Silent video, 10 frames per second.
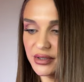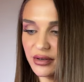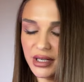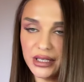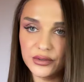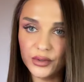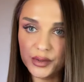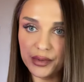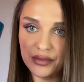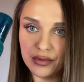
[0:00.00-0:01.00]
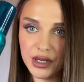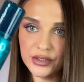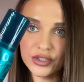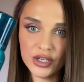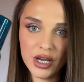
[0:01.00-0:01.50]
correctly, I don't speak
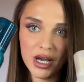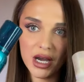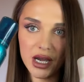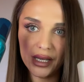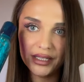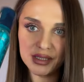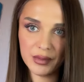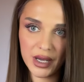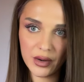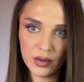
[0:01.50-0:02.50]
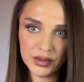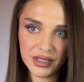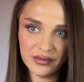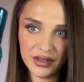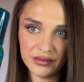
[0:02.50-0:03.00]
French, is my
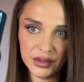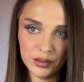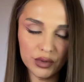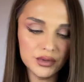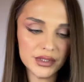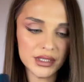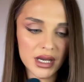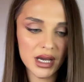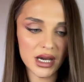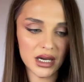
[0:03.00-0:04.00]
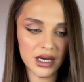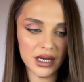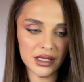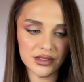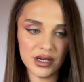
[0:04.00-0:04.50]
all-time favorite mousse.
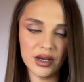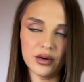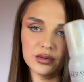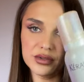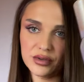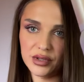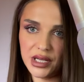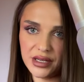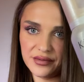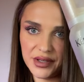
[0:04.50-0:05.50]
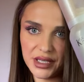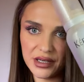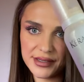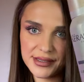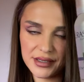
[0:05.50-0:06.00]
And I also like the
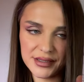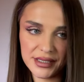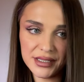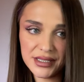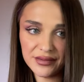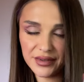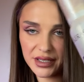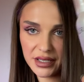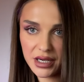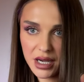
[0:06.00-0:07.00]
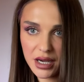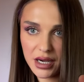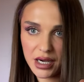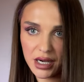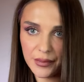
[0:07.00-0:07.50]
Kerastase Densifique.
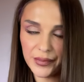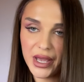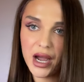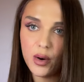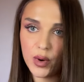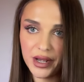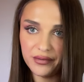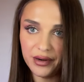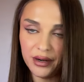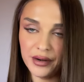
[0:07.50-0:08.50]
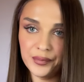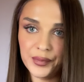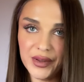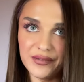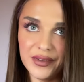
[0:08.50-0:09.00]
However,
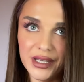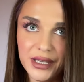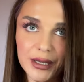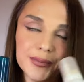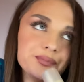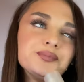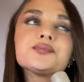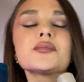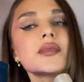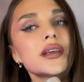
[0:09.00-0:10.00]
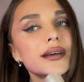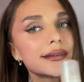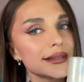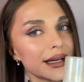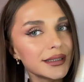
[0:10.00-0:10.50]
the
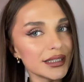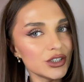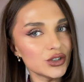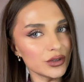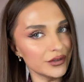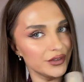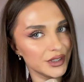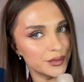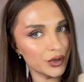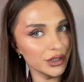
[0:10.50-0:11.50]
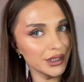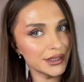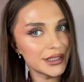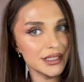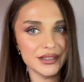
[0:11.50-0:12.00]
slight issue with this
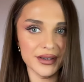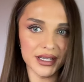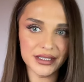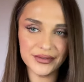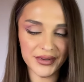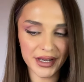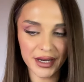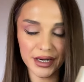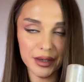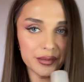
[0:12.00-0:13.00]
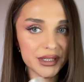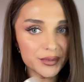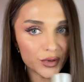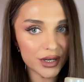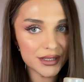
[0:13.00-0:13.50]
product is that they are a bit
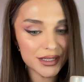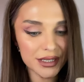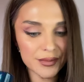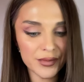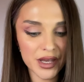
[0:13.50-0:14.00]
pricey.